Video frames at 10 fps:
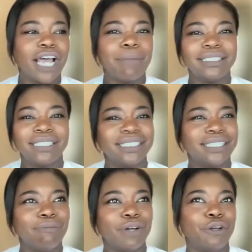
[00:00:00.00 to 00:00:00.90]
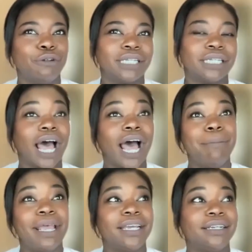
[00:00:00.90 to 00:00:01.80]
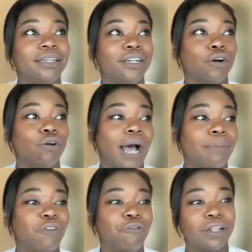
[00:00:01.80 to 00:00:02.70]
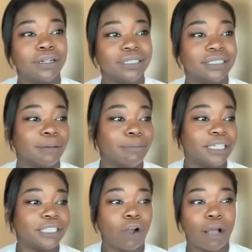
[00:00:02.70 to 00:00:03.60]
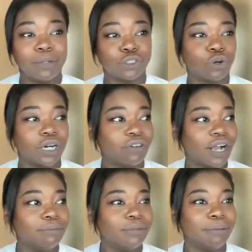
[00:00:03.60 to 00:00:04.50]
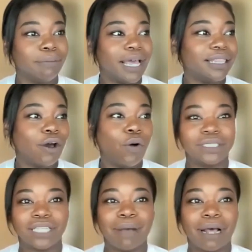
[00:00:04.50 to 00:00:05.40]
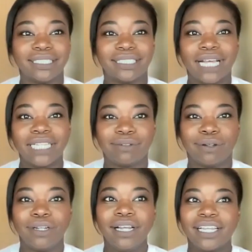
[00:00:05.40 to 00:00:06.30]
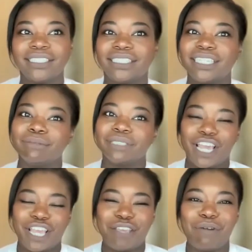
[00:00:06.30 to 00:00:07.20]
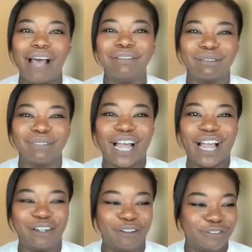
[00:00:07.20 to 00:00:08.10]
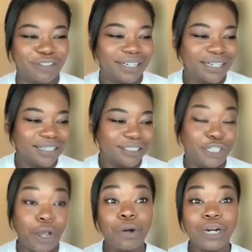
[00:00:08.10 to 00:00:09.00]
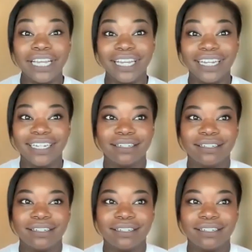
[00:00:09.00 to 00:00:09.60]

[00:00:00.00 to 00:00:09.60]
time I see somebody who says, I made, I'm fulfilling somebody's promise or whatever, I'm like, man, they always come out successful because it seems like you have some kind of duty.